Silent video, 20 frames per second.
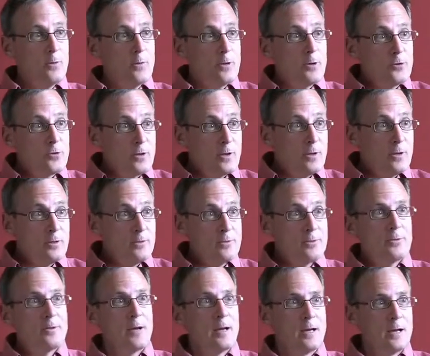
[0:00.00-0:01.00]
There's a
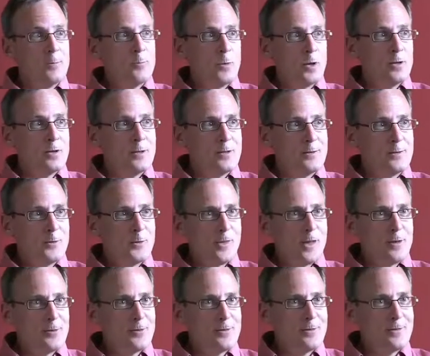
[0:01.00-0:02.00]
hint. I am running in
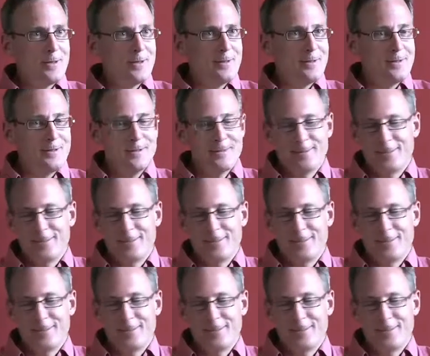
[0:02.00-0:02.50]
2010.